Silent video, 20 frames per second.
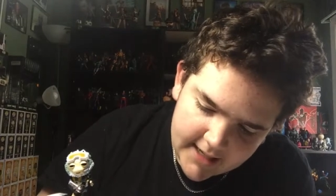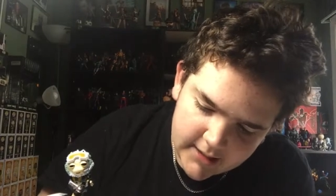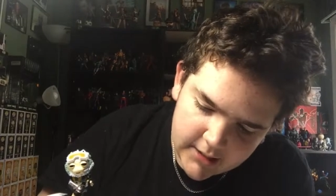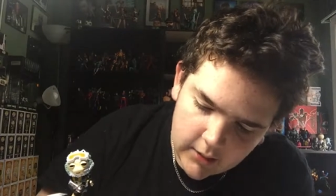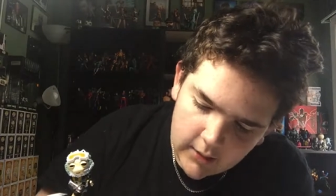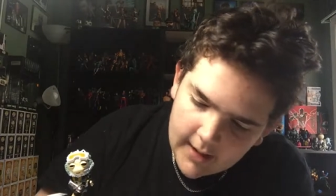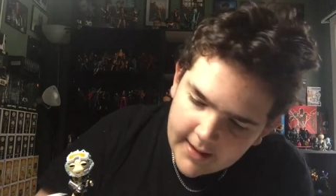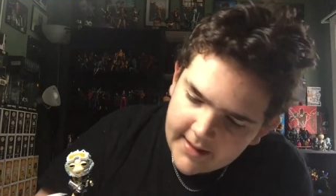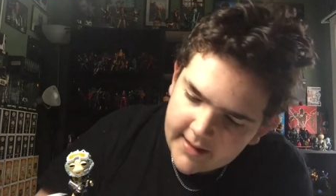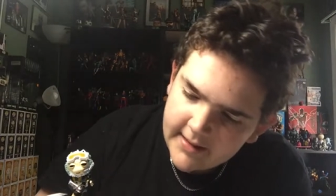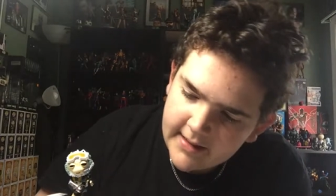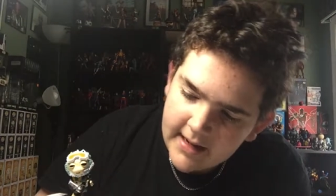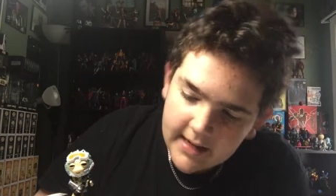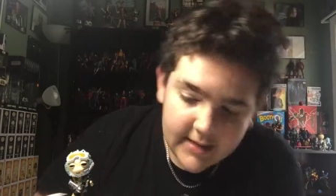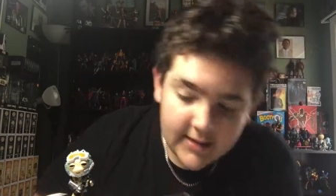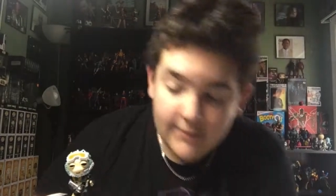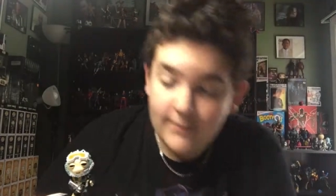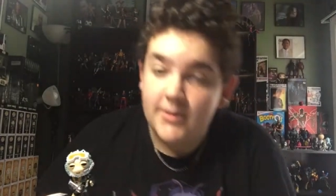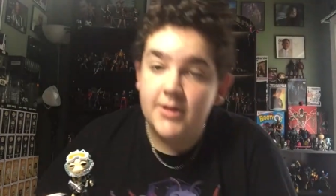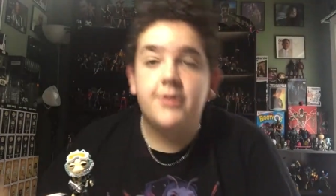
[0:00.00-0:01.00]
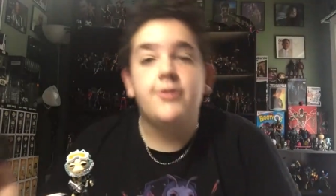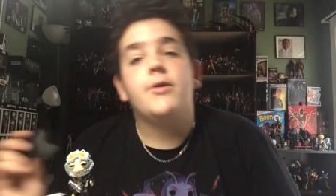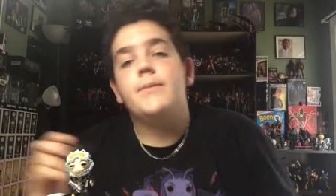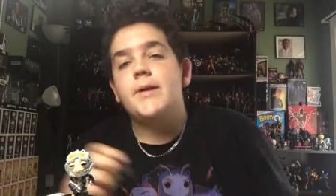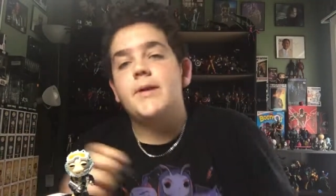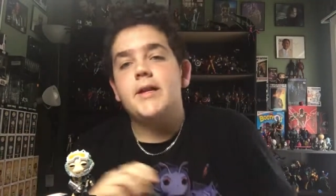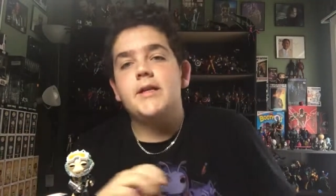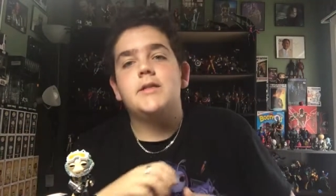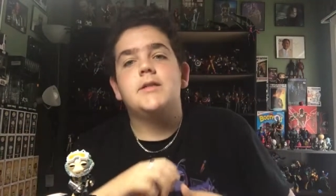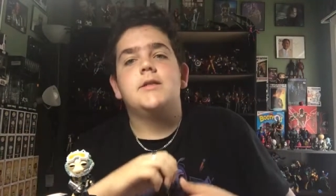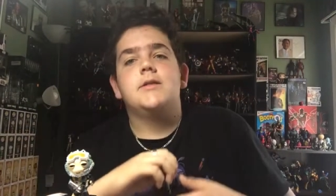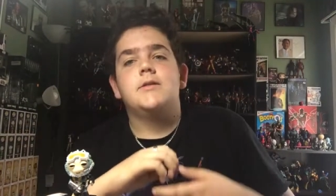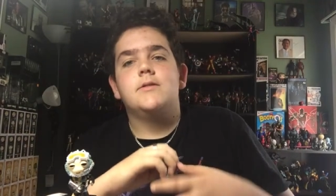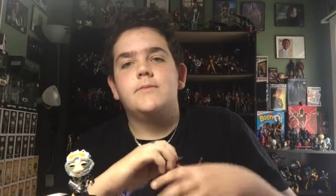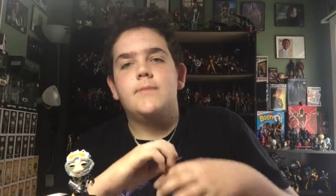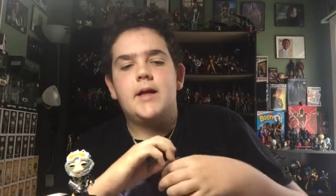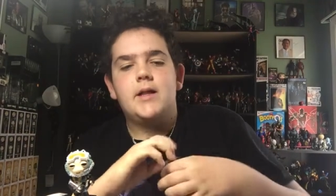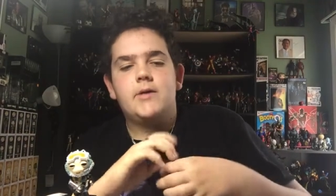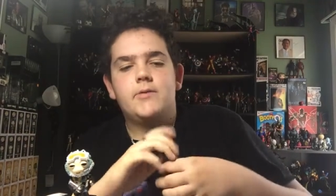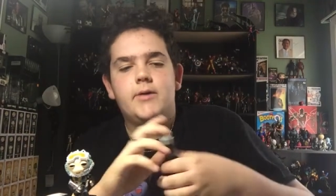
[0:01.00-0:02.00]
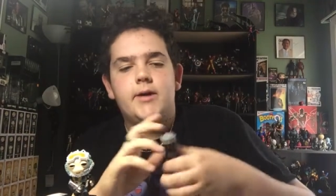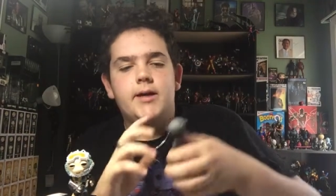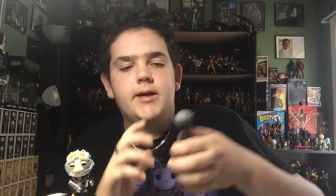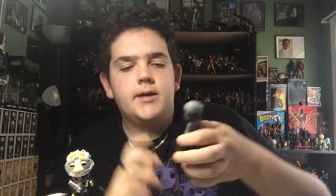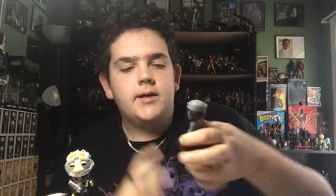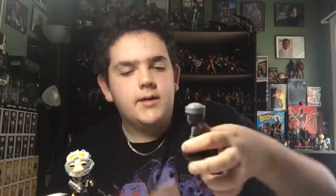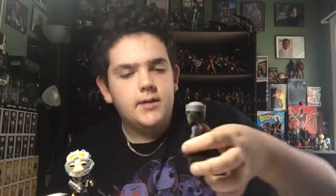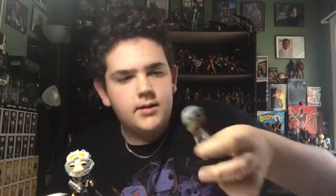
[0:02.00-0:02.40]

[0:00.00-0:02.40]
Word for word: so I did get some mystery minis too, by the way.